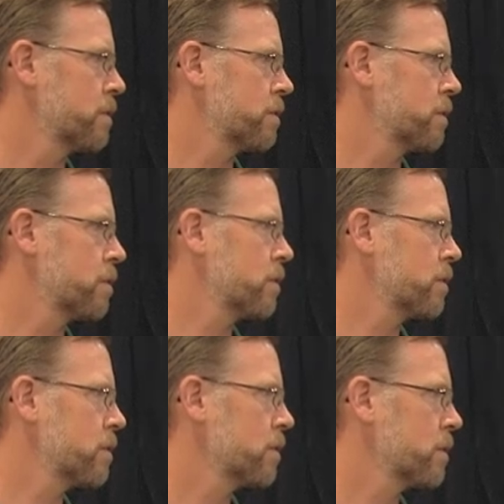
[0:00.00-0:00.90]

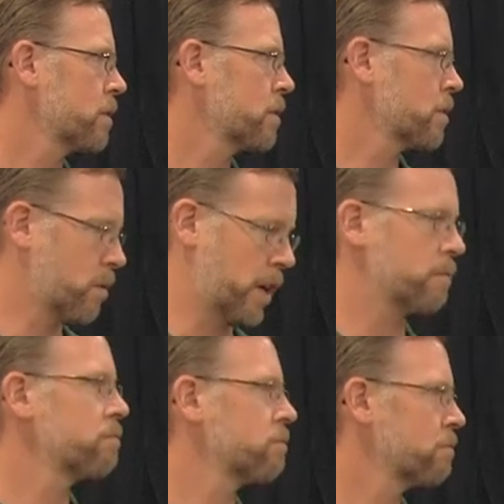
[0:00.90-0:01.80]

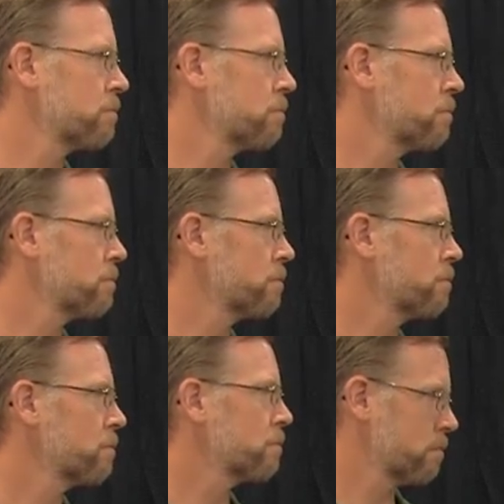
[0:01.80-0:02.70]

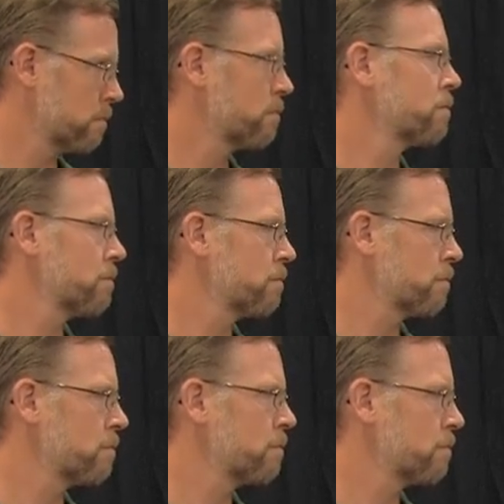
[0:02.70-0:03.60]

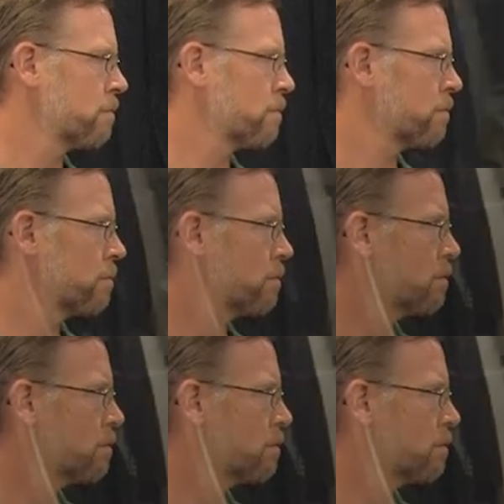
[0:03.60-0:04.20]
[no speech]